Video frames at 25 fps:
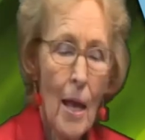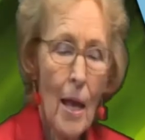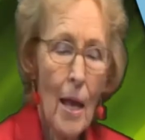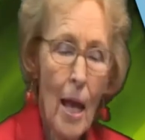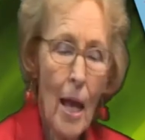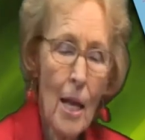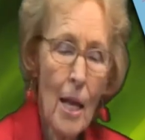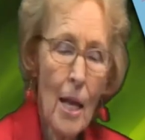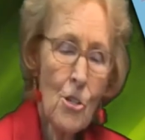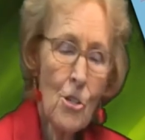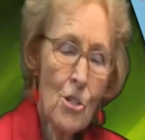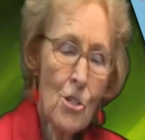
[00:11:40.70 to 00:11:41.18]

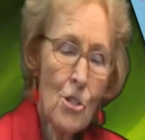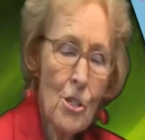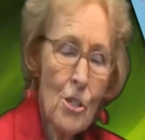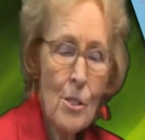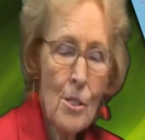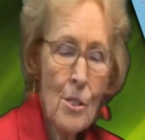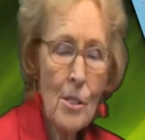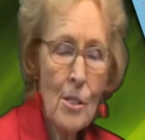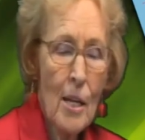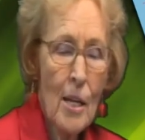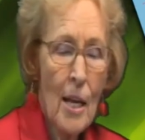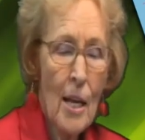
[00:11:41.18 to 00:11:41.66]
And she
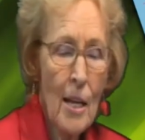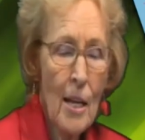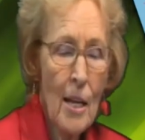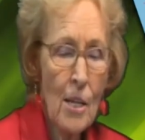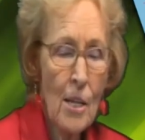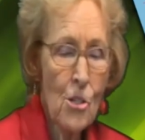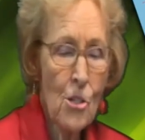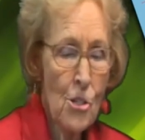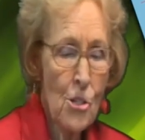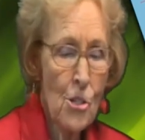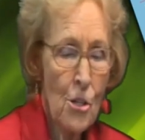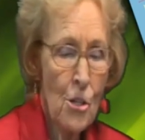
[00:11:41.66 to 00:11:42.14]
said,
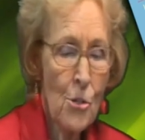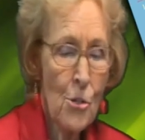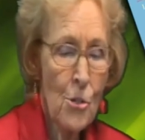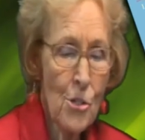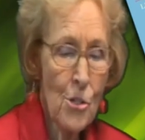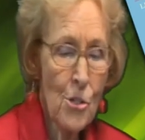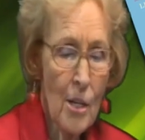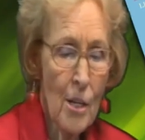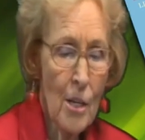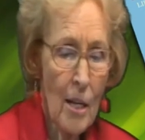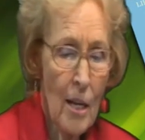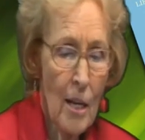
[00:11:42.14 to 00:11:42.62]
"It's
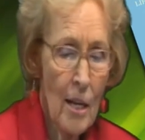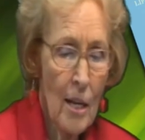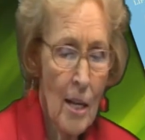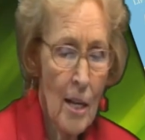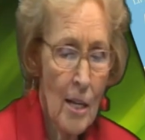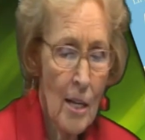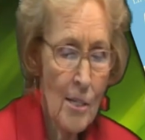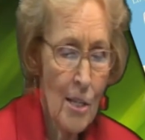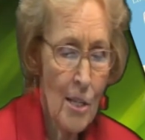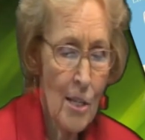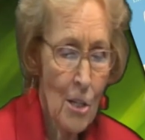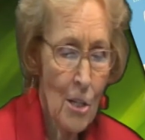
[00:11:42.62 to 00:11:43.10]
Tuesday." And
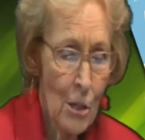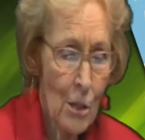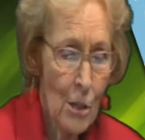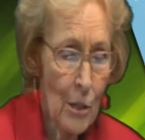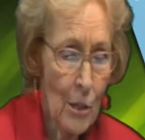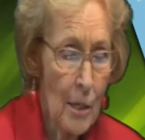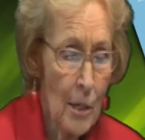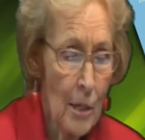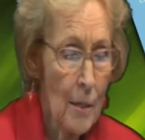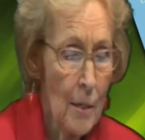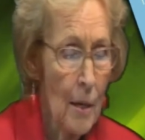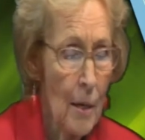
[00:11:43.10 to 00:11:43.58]
he said,
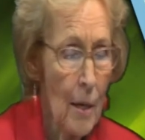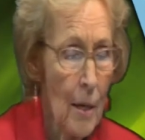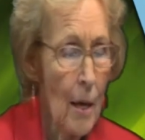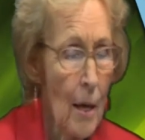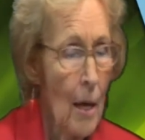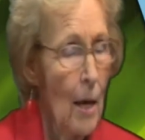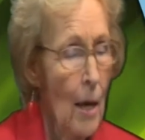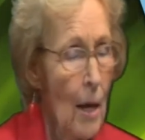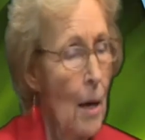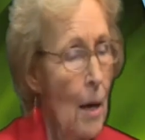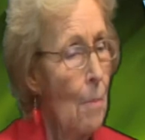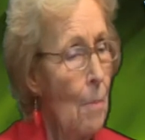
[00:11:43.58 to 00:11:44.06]
"Good,
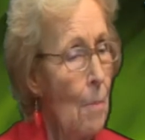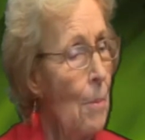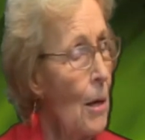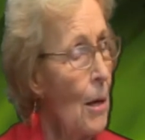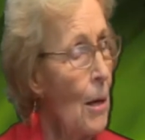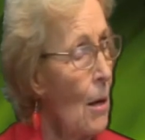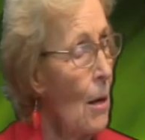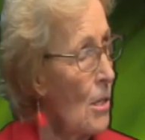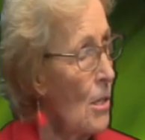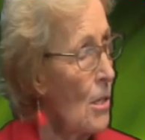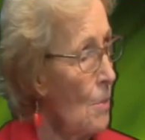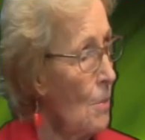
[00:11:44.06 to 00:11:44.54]

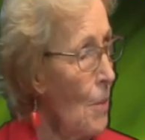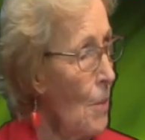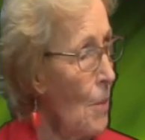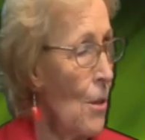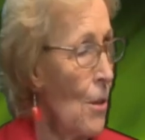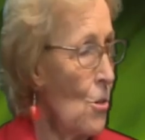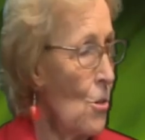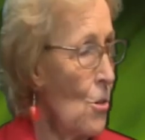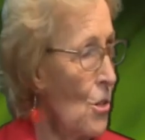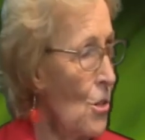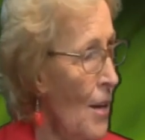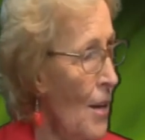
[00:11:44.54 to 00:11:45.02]
because
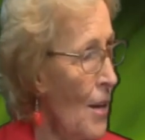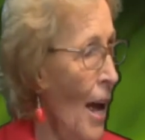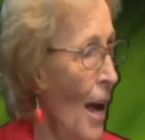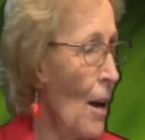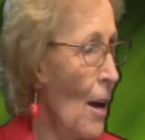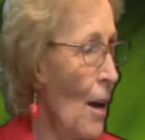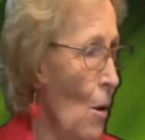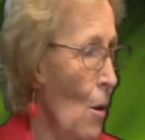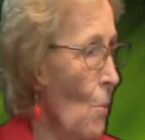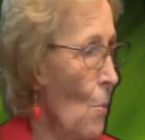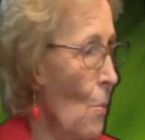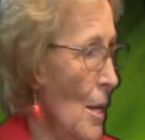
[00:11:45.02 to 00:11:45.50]
mothers die
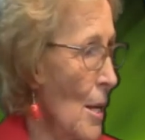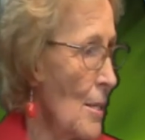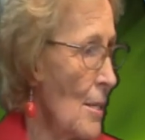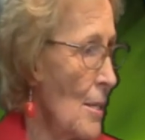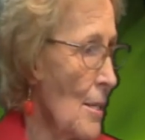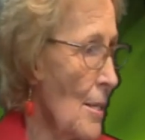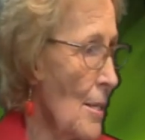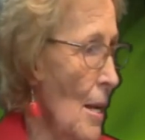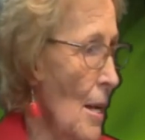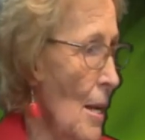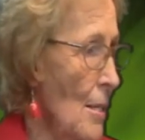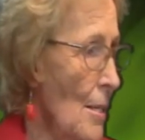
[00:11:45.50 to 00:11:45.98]
on
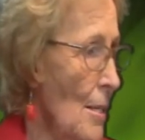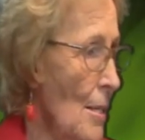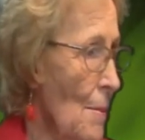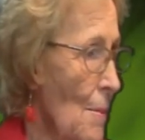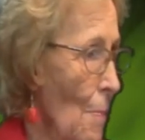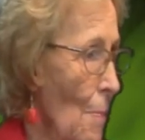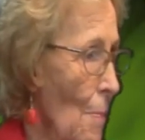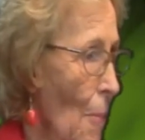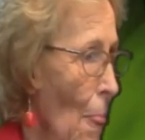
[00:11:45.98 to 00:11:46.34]
Wednesdays."